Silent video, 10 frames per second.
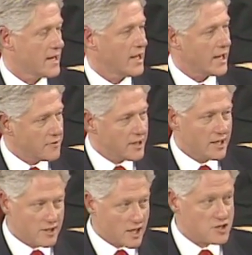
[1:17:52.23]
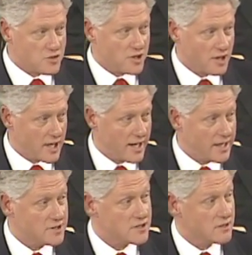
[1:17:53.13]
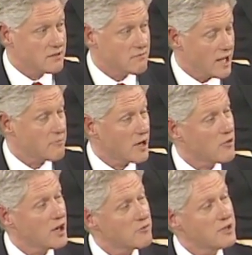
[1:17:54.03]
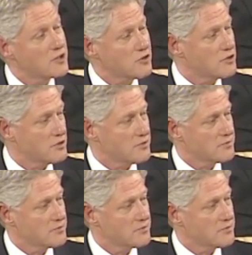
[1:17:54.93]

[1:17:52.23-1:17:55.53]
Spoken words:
In the industrial age, that may well have been true.